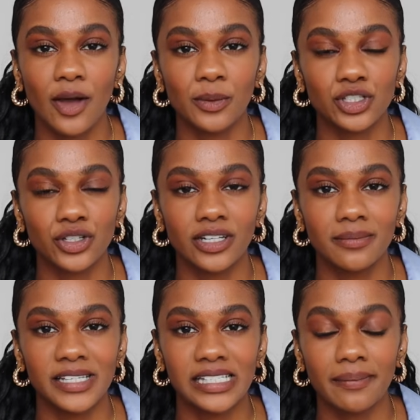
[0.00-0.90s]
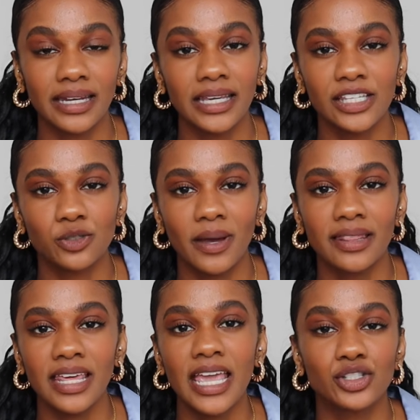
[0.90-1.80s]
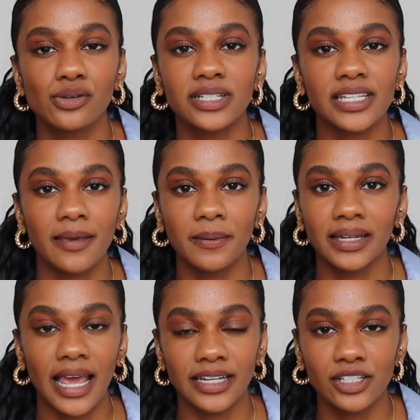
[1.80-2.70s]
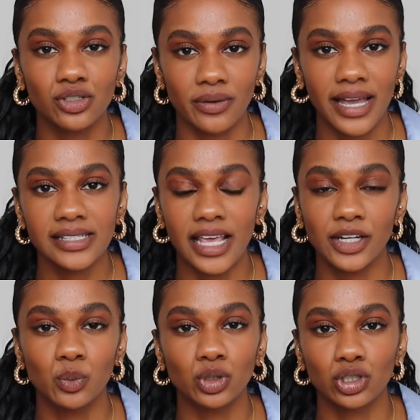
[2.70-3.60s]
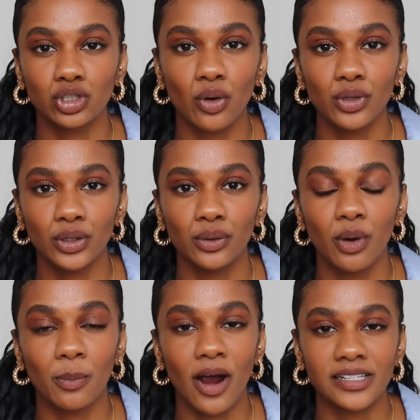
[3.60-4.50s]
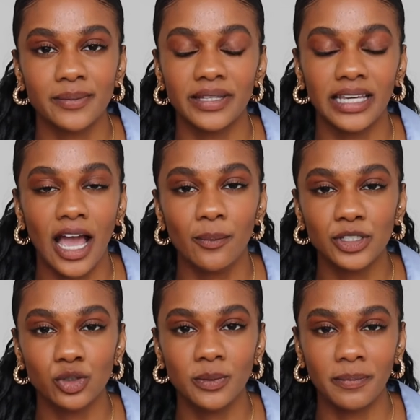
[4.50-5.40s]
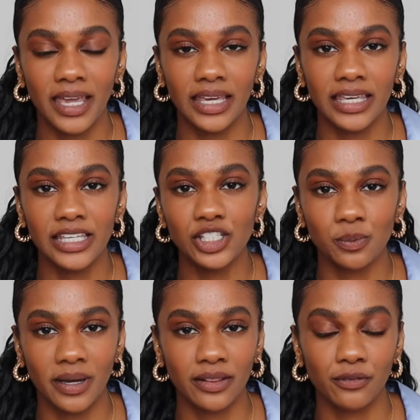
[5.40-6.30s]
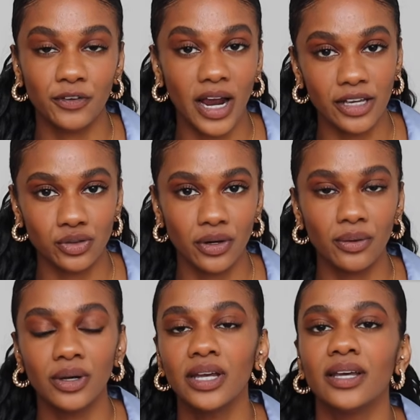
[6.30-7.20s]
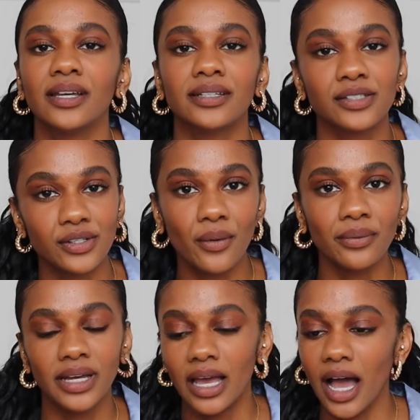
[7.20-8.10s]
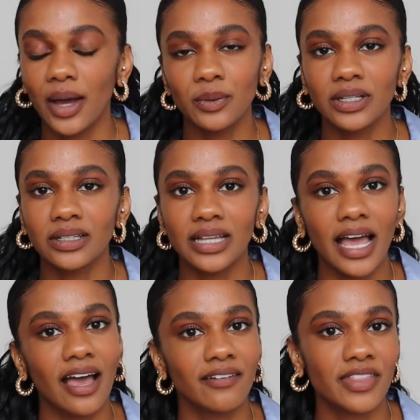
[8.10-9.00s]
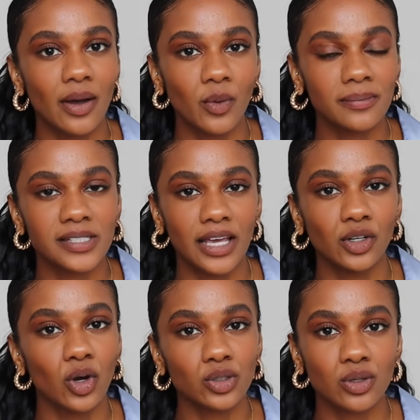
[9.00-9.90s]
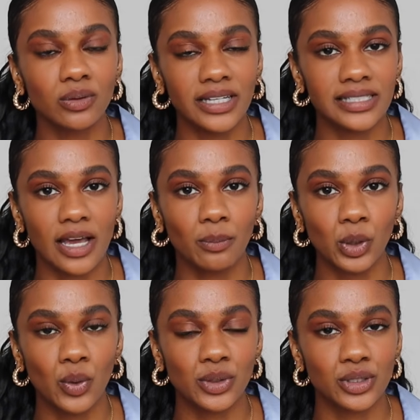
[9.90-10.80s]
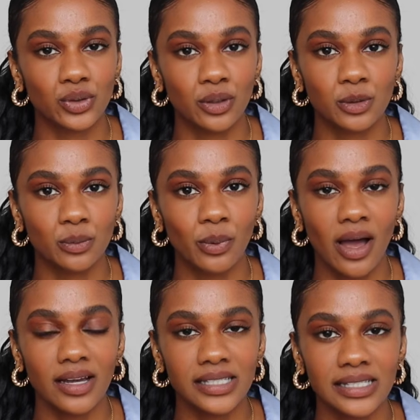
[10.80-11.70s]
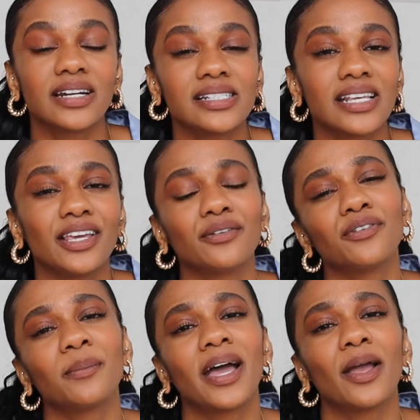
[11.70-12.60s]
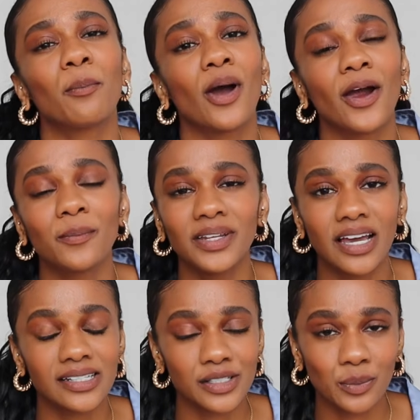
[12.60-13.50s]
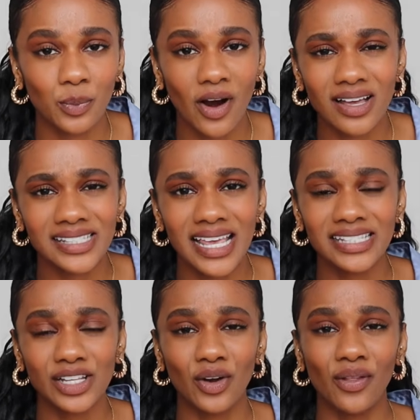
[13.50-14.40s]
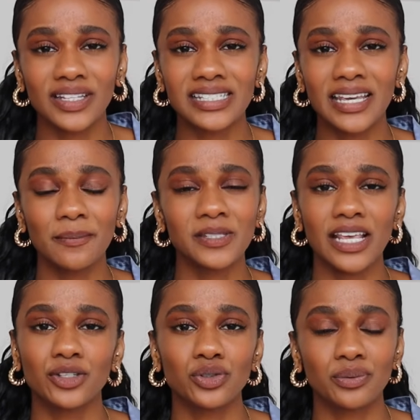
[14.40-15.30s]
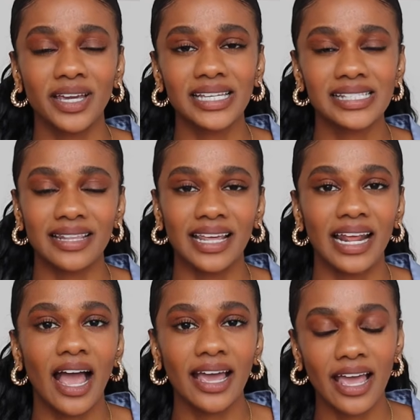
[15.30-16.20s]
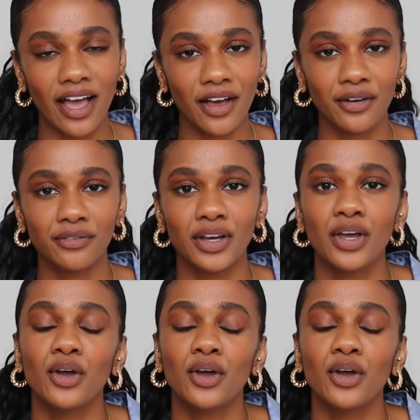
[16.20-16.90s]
how much you're gonna be spending each month is you can type in any address and it will show you approximately how much you'll be paying each month for hydro. So I will have that website also linked down below in the description box. That is it for my apartment hunting process and all the tips and tricks that I have